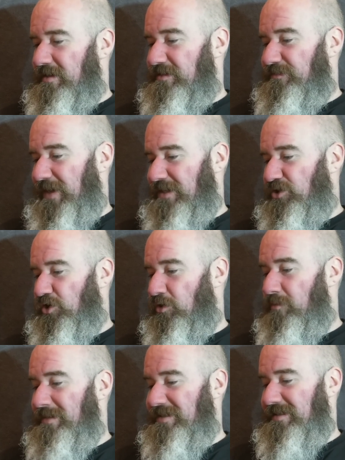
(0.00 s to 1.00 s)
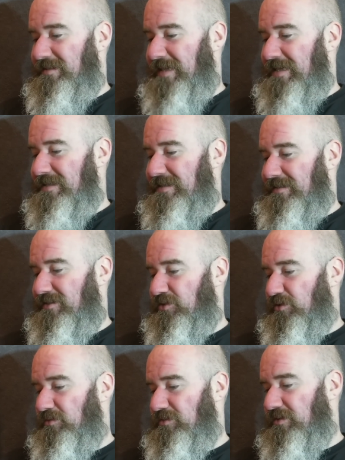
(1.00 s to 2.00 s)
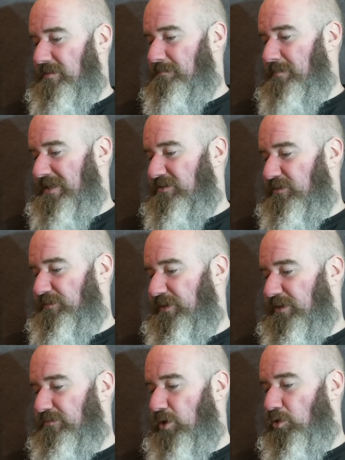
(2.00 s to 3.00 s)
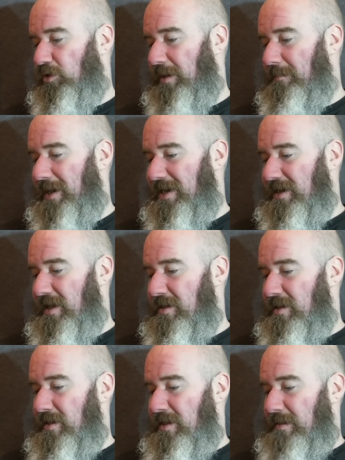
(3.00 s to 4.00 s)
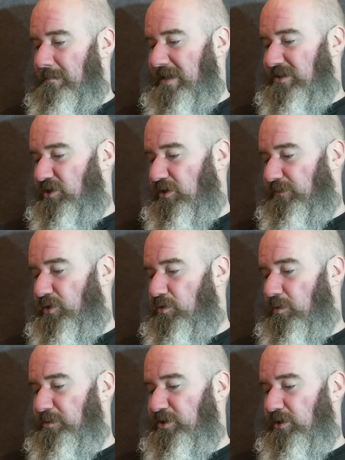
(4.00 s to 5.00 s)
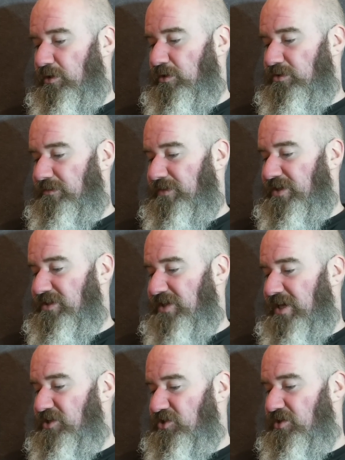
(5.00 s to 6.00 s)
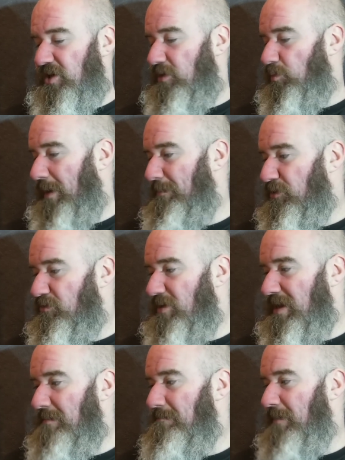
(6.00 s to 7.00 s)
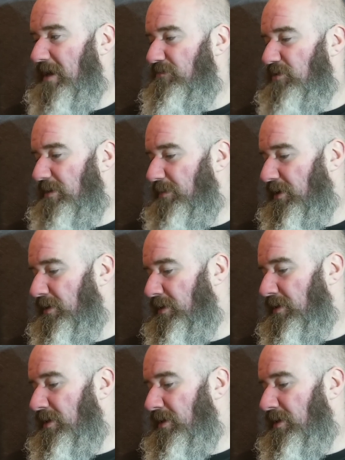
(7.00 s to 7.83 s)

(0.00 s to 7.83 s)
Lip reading: His Vectorum is the Tainted Sons, Battlefield Role Commander, Mantle of Corruption, Lords of Contagion, and Weaponry, Man Reaper.